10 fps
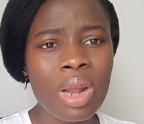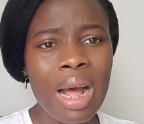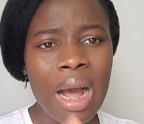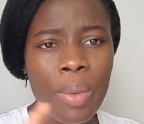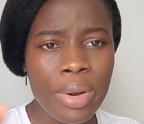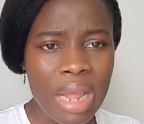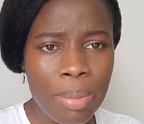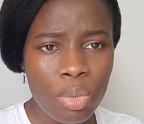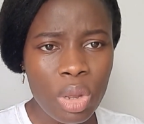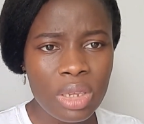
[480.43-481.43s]
How were they
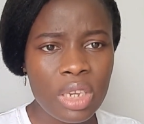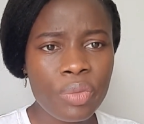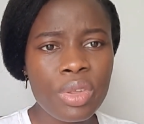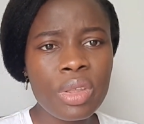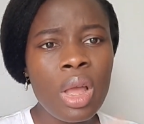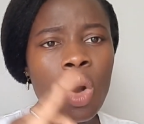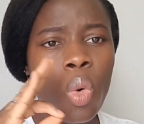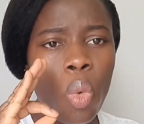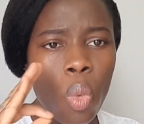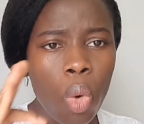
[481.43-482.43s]
able to achieve this?
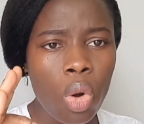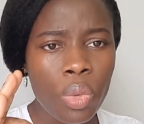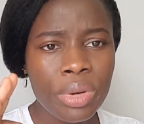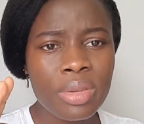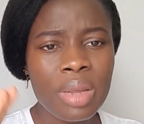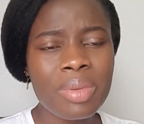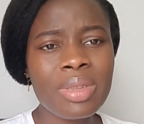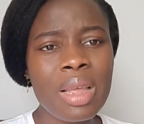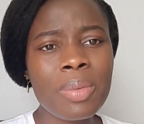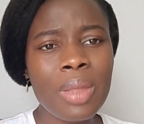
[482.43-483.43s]
Work with the 7
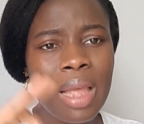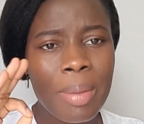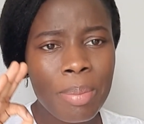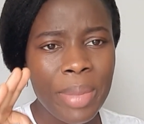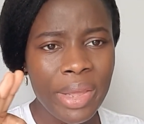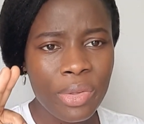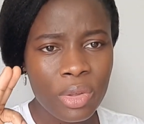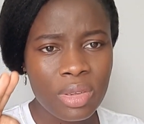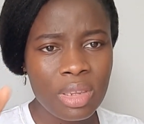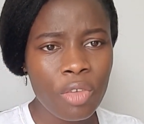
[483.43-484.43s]
steps and make
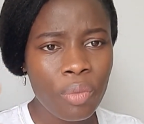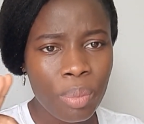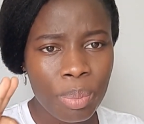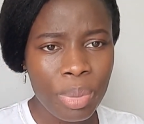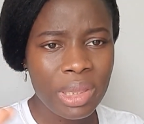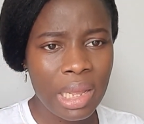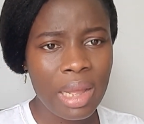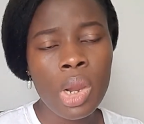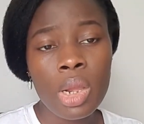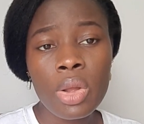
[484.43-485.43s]
yourself better.
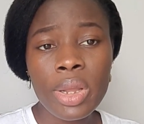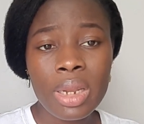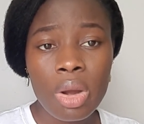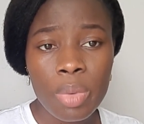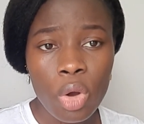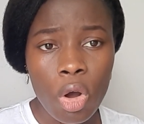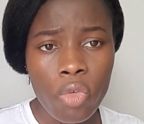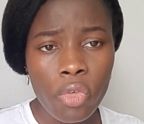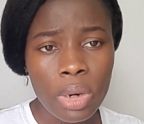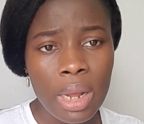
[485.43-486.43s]
That will be all
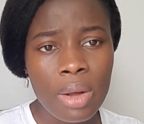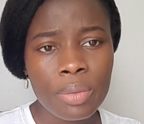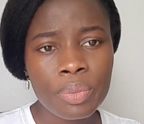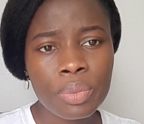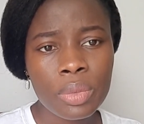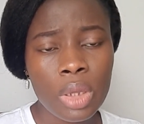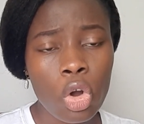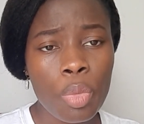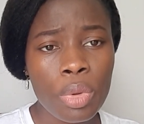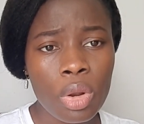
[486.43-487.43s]
for now.
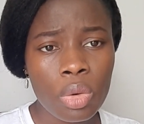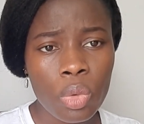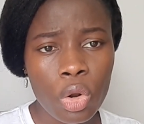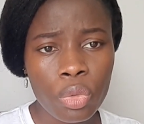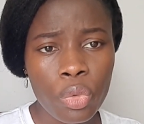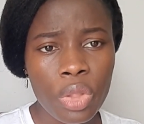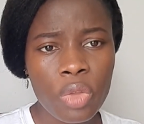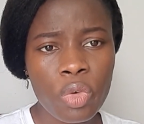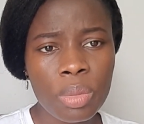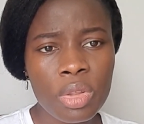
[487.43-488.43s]
Hope you learned 1 or 2
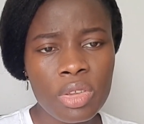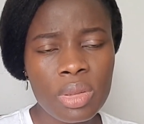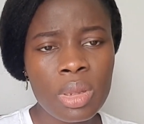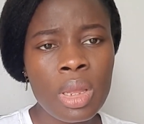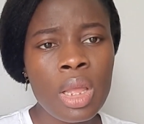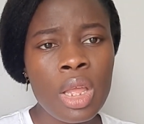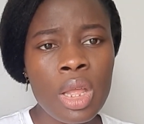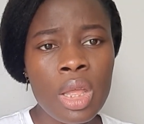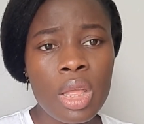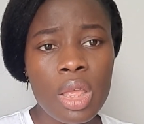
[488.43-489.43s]
things from this.
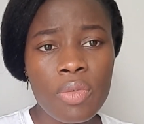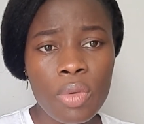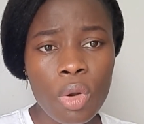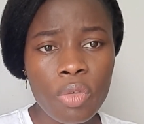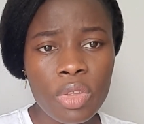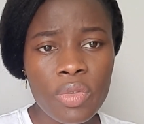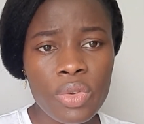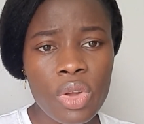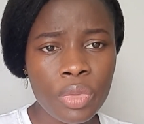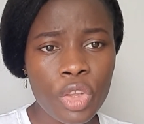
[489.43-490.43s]
If you love this
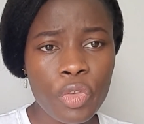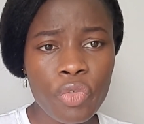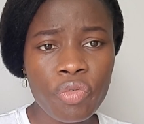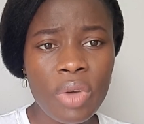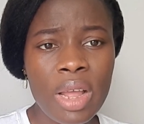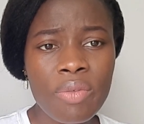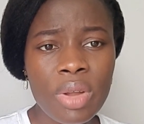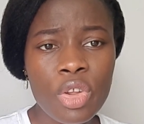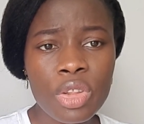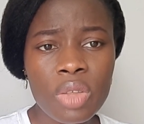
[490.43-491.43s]
video, if you find
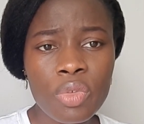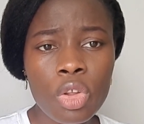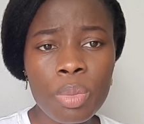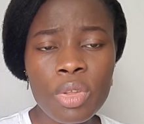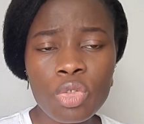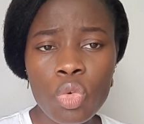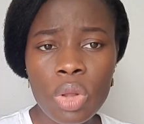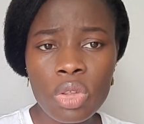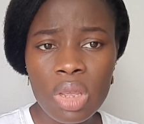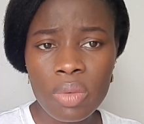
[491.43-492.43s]
value in this video, please do
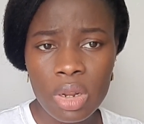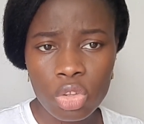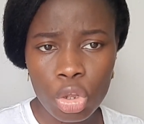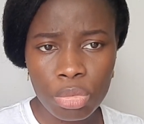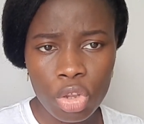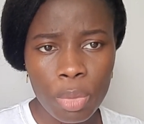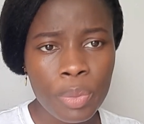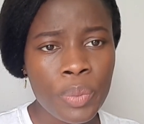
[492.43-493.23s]
well to give it a thumbs up.